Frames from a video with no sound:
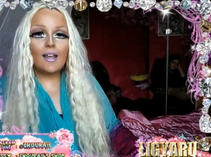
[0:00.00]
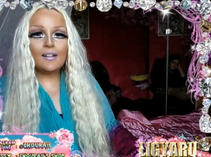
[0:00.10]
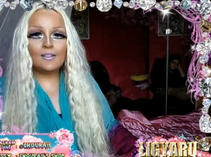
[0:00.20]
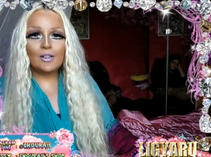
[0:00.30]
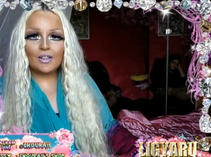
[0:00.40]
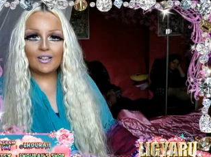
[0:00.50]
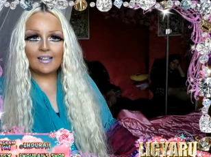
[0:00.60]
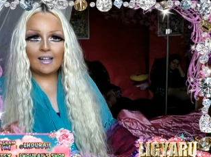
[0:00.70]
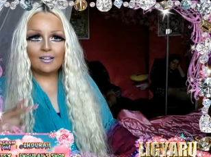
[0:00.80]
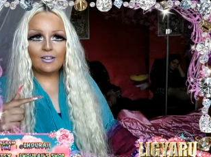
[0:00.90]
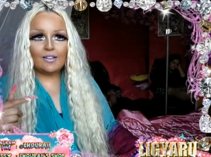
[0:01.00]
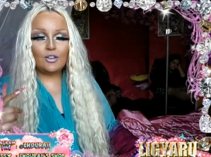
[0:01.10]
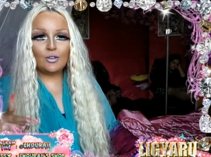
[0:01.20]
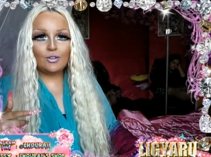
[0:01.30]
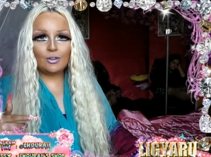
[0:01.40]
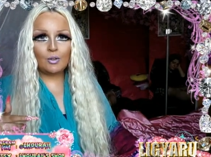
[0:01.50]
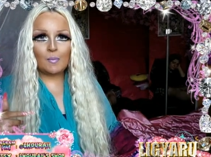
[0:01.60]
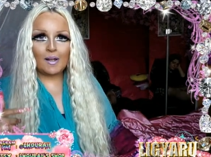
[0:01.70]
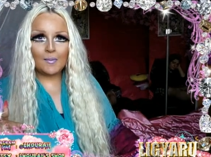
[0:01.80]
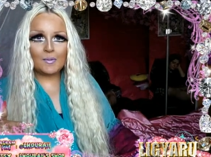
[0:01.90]
And luckily, I don't show
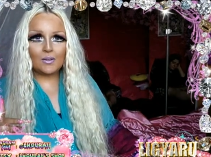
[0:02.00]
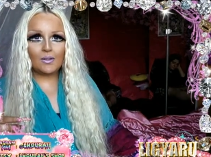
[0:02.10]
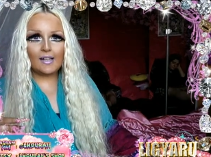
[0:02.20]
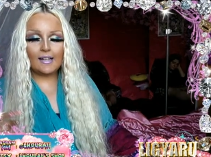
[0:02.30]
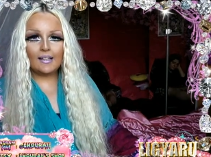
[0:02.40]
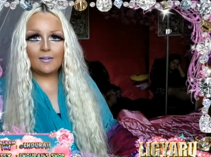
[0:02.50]
my arms or leg.